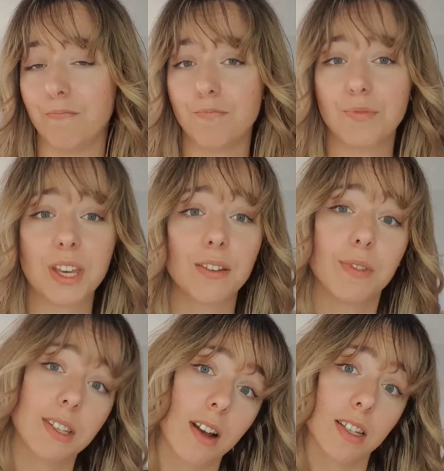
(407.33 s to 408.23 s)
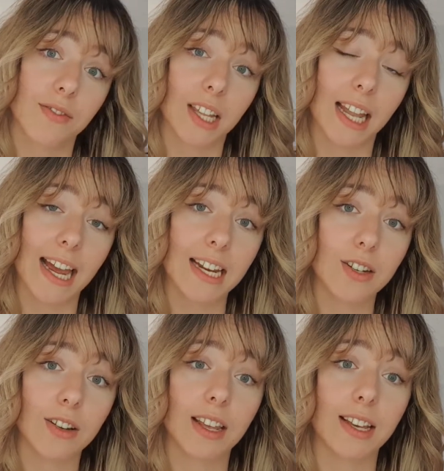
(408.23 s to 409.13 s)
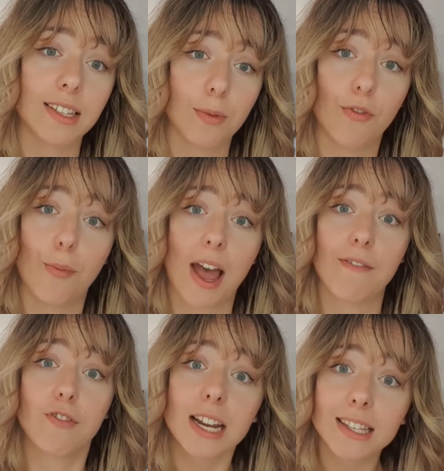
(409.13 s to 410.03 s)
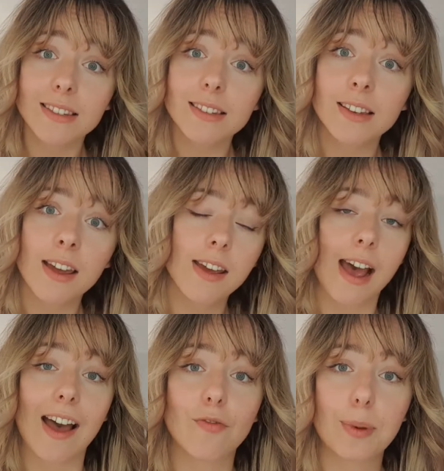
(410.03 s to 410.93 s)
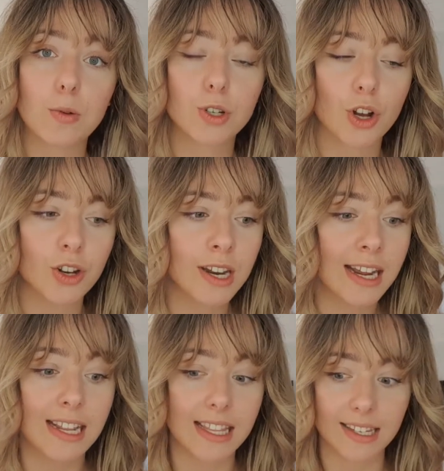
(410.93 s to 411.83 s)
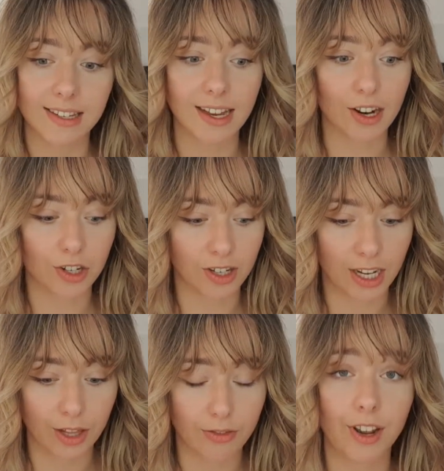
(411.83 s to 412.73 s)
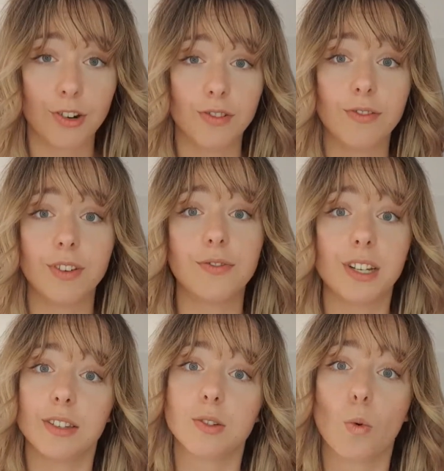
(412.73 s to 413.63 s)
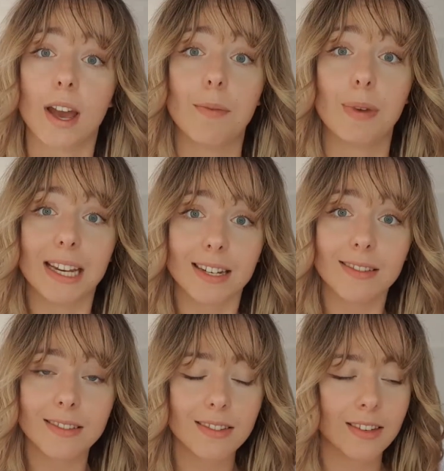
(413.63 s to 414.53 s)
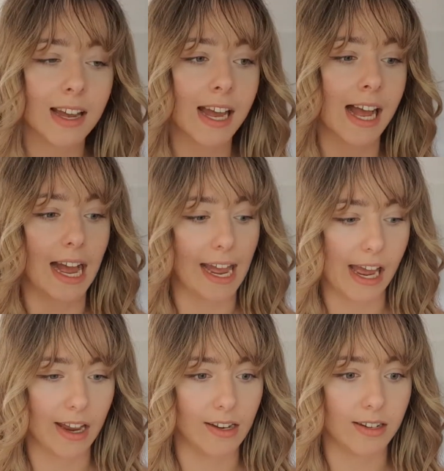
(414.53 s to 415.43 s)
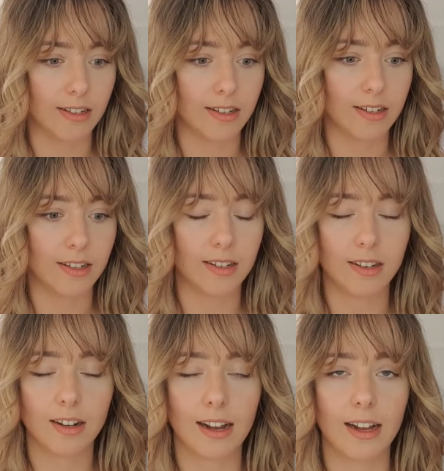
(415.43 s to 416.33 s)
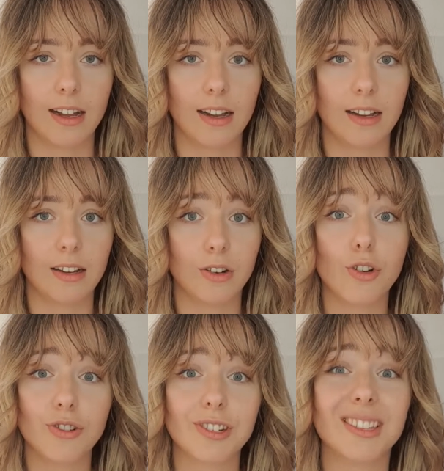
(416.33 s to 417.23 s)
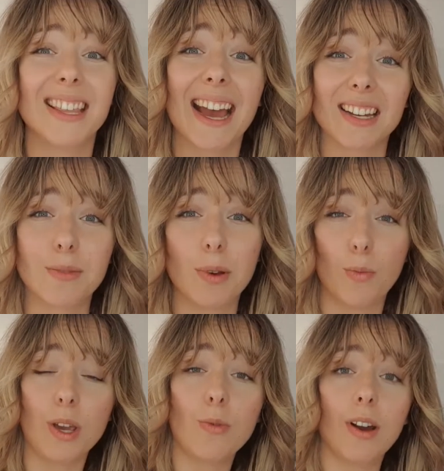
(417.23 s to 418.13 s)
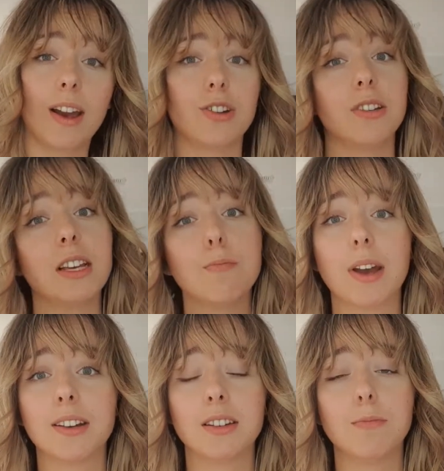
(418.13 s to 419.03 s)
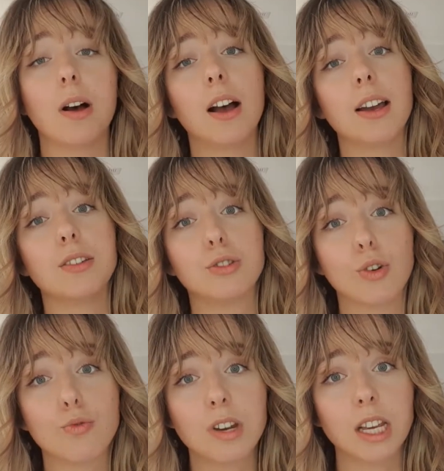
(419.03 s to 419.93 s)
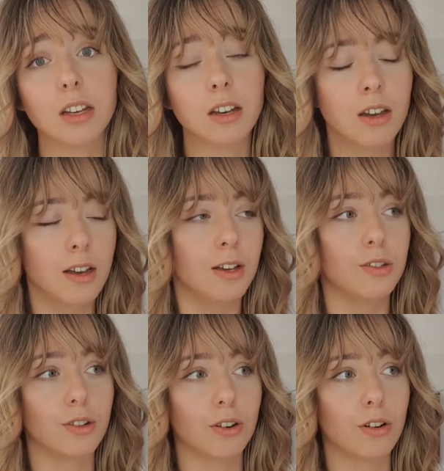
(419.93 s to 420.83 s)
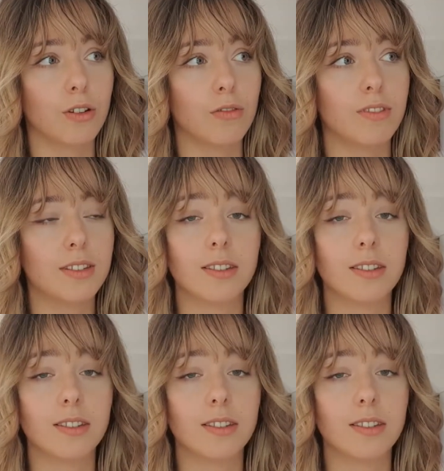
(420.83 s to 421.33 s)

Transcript: the size of the land that some of my friends have built on. This is actually 350 square meters, and not just that, but we were actually impacted by zoning. So this is